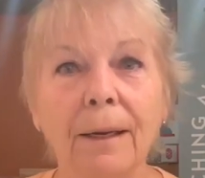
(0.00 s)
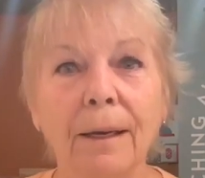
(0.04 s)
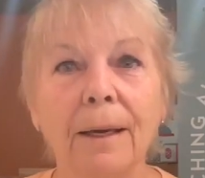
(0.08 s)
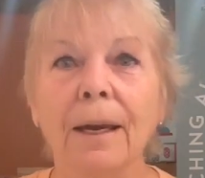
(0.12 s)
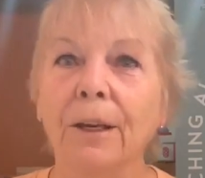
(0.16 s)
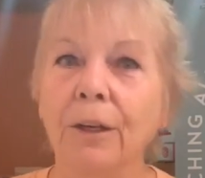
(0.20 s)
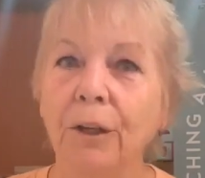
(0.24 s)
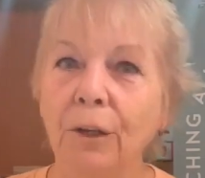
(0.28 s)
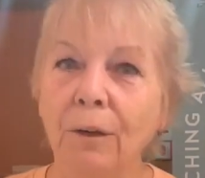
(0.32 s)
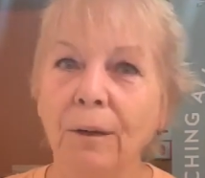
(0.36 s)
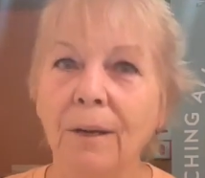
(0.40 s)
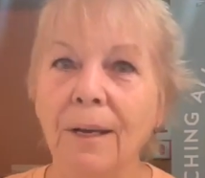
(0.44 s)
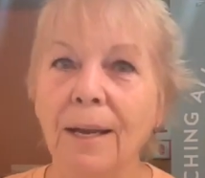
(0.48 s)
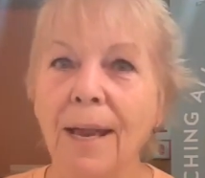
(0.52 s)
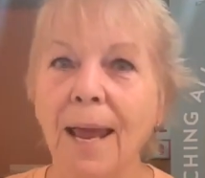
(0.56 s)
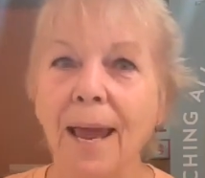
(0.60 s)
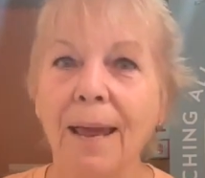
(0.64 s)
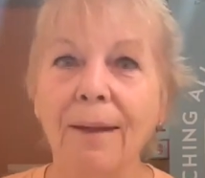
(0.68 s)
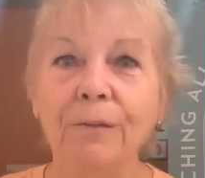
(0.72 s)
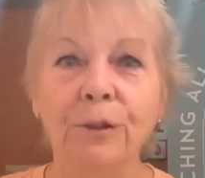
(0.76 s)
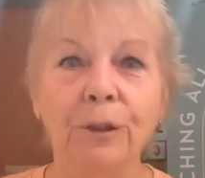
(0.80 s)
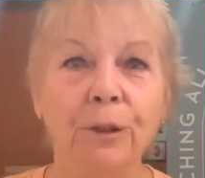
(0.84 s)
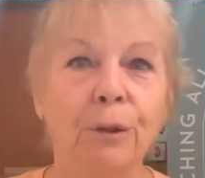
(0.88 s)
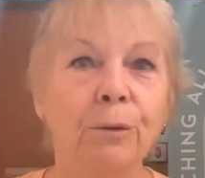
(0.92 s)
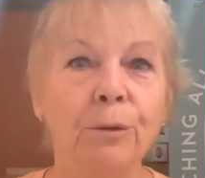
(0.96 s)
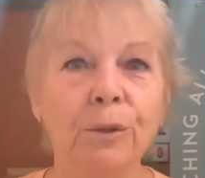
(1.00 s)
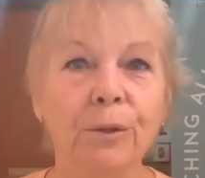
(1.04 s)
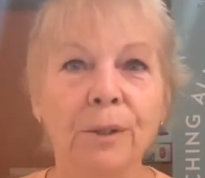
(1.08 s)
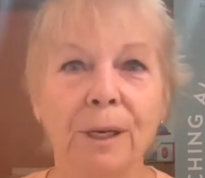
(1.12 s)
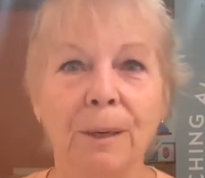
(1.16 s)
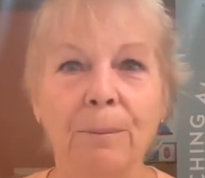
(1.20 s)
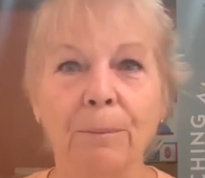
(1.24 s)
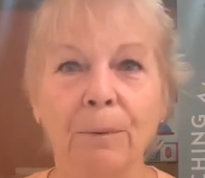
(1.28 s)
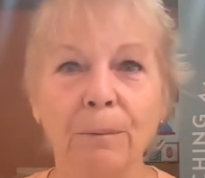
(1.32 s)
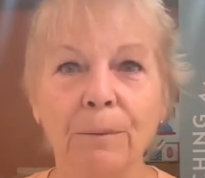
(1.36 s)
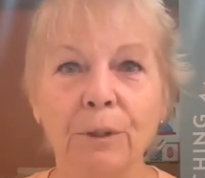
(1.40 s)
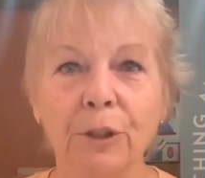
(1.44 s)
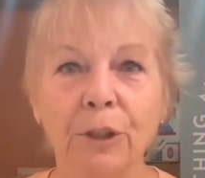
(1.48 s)
You can have two
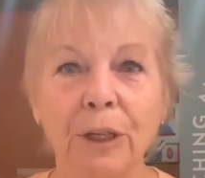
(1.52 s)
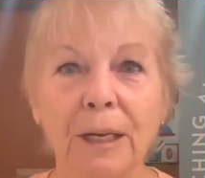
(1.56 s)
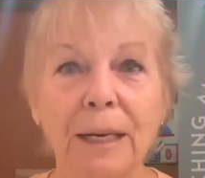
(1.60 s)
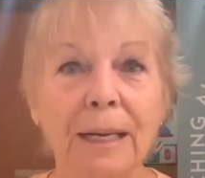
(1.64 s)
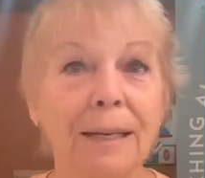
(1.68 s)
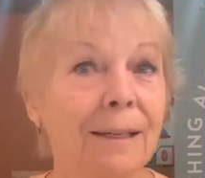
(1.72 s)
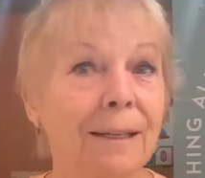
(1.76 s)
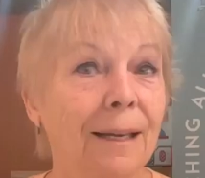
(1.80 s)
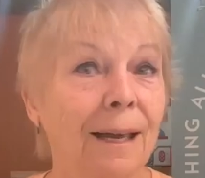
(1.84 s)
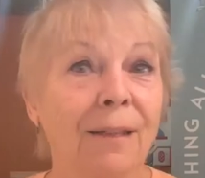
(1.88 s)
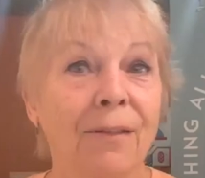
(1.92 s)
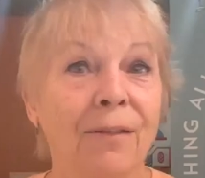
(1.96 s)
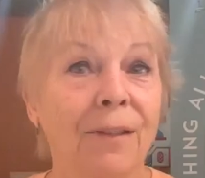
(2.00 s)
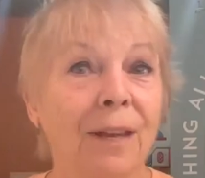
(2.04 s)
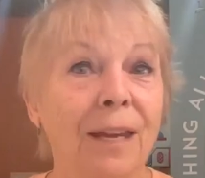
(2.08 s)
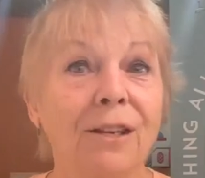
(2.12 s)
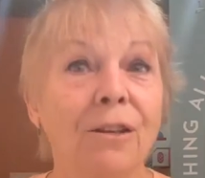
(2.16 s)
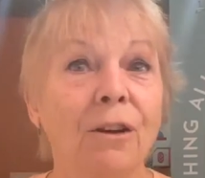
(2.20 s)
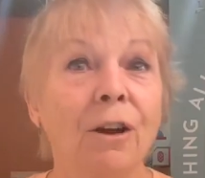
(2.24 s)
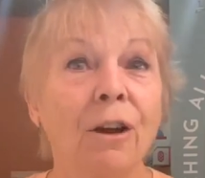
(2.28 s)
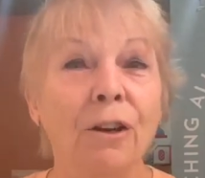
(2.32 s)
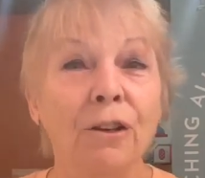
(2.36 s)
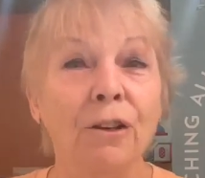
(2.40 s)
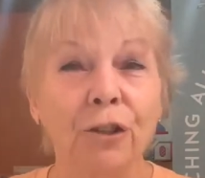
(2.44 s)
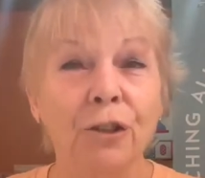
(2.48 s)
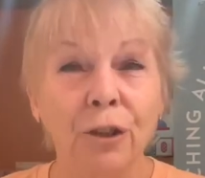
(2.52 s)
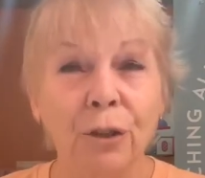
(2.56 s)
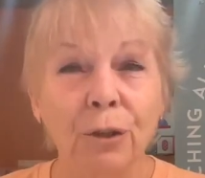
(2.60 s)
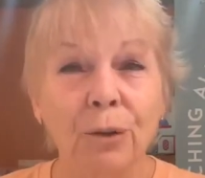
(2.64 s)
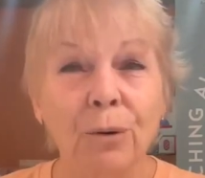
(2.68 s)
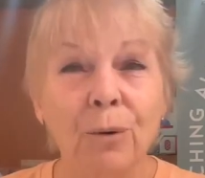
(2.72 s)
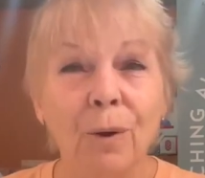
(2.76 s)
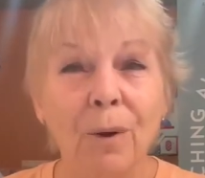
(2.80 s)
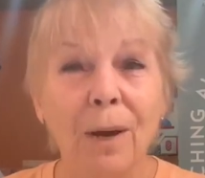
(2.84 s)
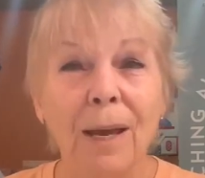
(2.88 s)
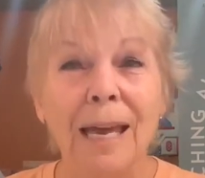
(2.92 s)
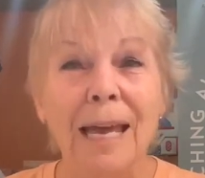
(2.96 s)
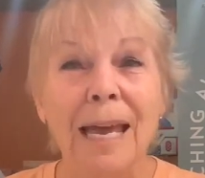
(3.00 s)
separate machines, and these are two
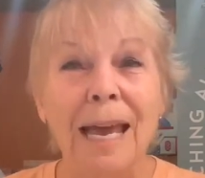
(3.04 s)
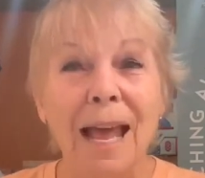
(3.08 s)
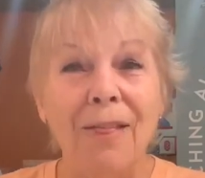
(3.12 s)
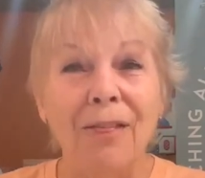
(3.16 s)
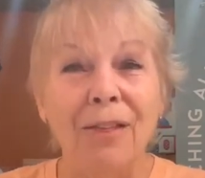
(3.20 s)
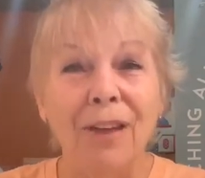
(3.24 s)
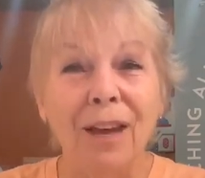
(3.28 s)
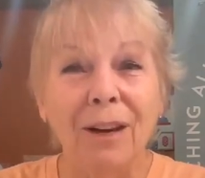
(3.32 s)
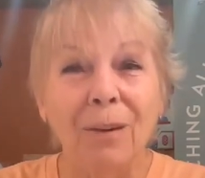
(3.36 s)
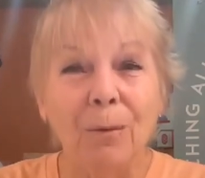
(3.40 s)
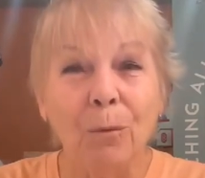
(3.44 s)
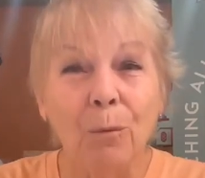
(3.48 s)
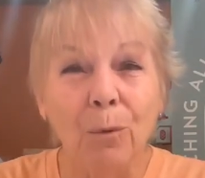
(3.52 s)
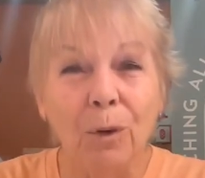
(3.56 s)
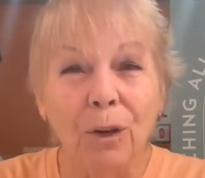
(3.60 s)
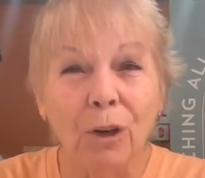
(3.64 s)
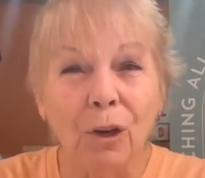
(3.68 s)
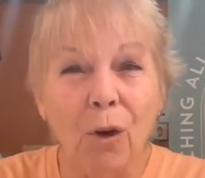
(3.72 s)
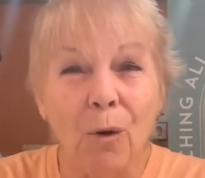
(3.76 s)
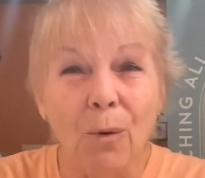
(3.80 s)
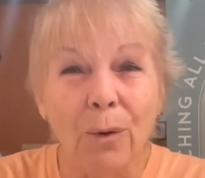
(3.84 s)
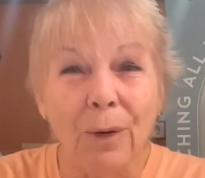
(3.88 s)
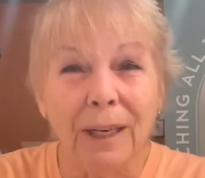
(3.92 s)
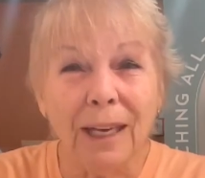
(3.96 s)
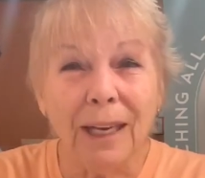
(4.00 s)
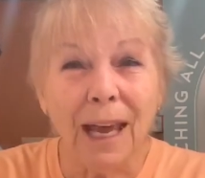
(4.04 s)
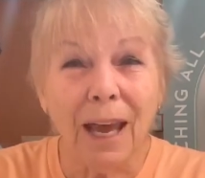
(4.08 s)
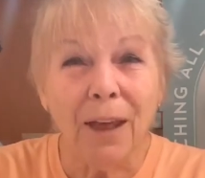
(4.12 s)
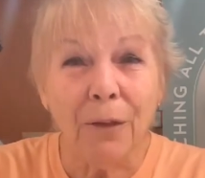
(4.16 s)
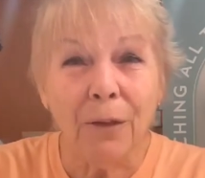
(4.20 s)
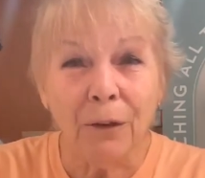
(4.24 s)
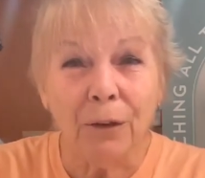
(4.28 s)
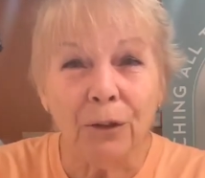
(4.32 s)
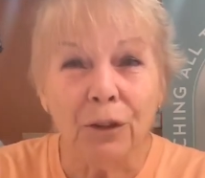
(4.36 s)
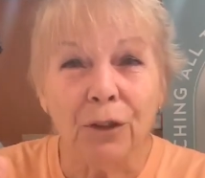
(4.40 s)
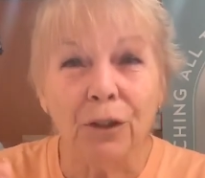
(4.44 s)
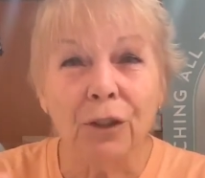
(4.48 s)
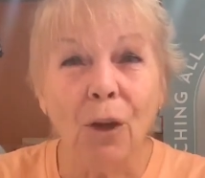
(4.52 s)
that will go together
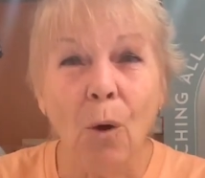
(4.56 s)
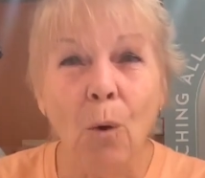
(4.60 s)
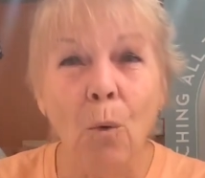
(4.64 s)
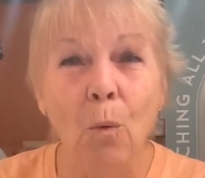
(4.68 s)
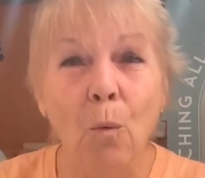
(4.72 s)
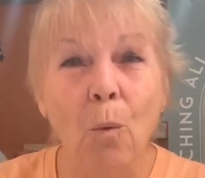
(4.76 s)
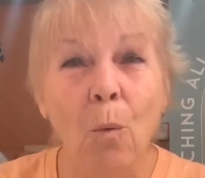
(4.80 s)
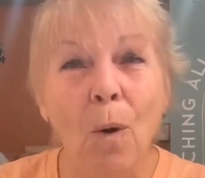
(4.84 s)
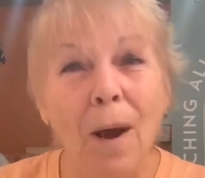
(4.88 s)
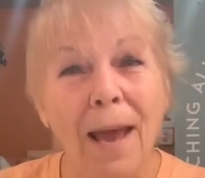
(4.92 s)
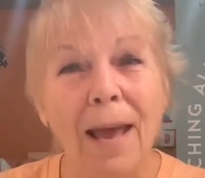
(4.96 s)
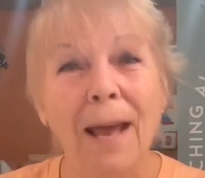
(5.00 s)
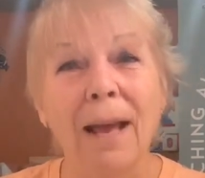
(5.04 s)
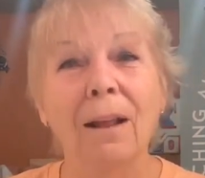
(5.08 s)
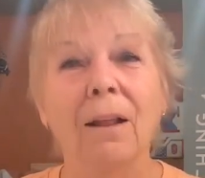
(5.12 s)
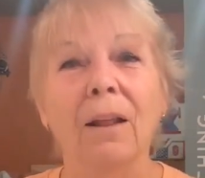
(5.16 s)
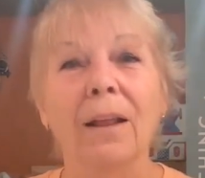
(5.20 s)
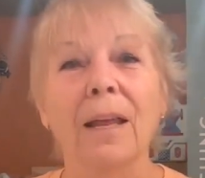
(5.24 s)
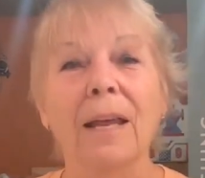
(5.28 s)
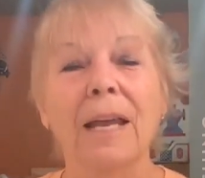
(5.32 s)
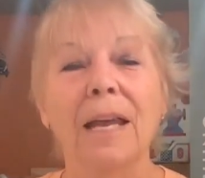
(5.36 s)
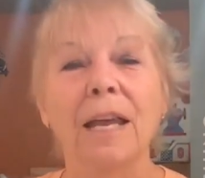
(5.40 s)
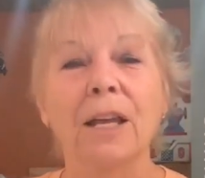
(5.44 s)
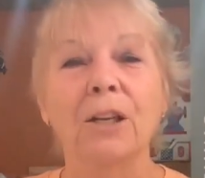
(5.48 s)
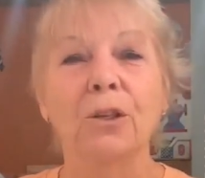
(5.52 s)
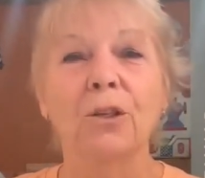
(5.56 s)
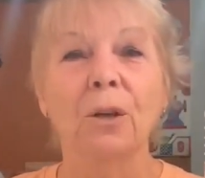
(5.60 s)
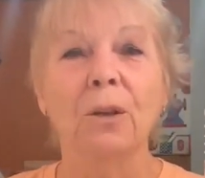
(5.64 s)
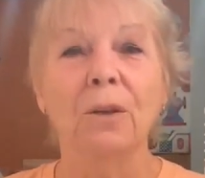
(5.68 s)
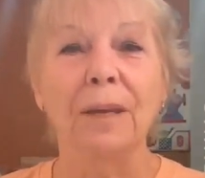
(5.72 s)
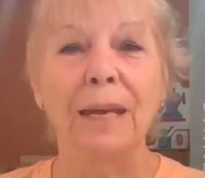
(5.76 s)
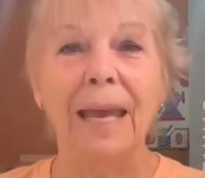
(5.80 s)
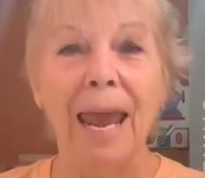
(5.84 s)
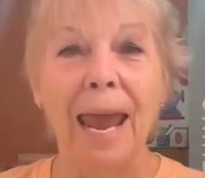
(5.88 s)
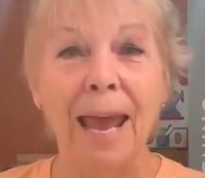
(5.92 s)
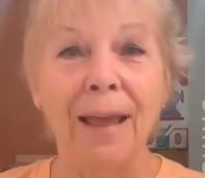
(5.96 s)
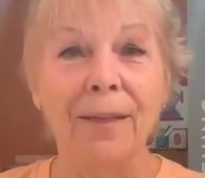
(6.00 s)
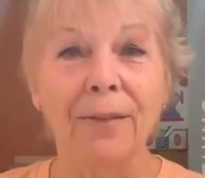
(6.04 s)
so well. So the
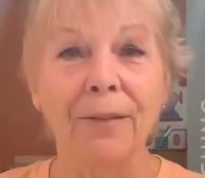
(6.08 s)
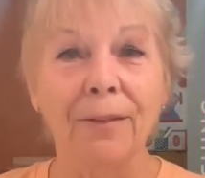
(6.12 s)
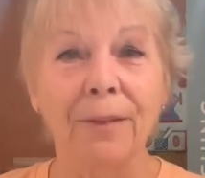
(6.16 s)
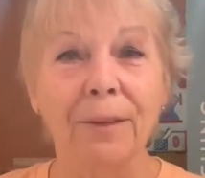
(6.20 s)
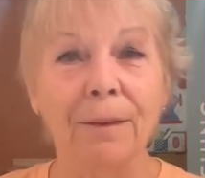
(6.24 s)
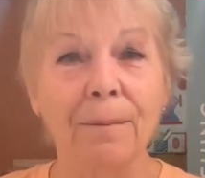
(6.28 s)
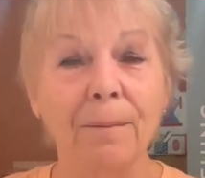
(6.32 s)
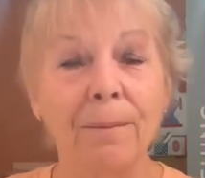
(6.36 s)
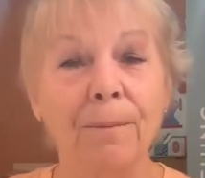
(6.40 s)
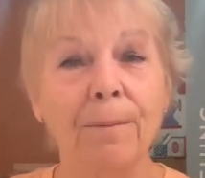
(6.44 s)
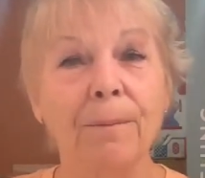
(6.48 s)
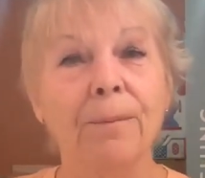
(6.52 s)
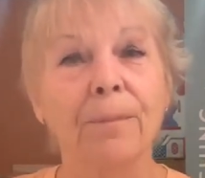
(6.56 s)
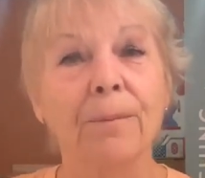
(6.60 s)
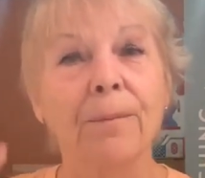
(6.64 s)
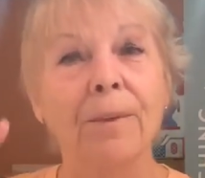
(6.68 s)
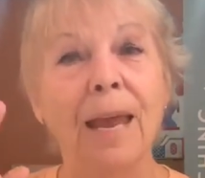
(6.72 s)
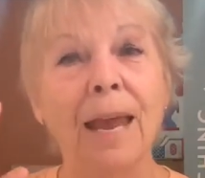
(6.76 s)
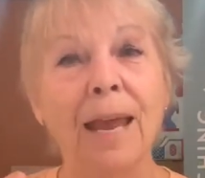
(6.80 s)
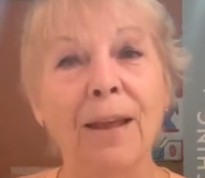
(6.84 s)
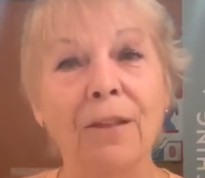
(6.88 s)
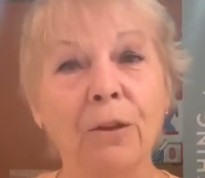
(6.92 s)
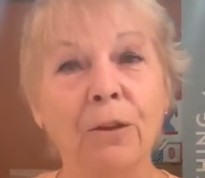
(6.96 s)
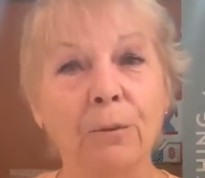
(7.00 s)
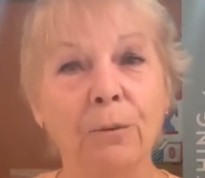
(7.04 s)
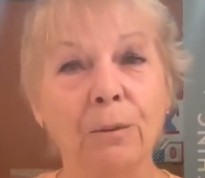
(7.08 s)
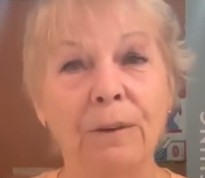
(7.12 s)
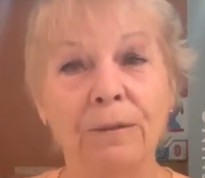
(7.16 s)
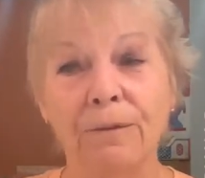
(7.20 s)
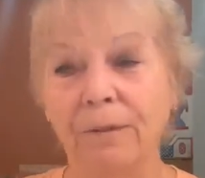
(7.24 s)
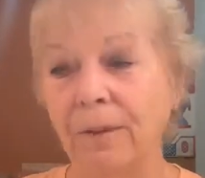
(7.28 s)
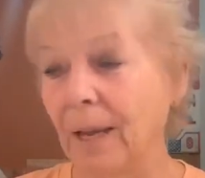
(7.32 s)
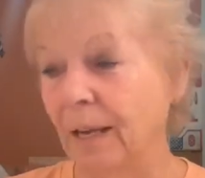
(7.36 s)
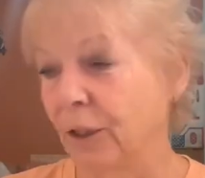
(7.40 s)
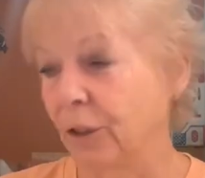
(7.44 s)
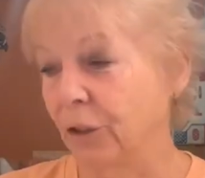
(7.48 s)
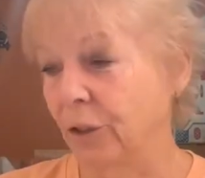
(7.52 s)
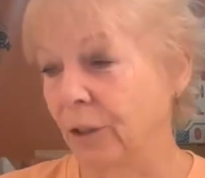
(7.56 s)
Anthem and the
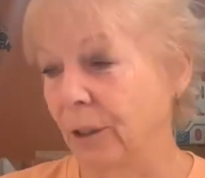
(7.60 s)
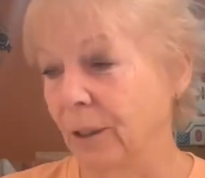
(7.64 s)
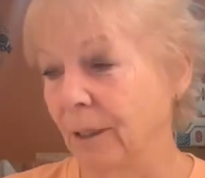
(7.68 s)
Reflection.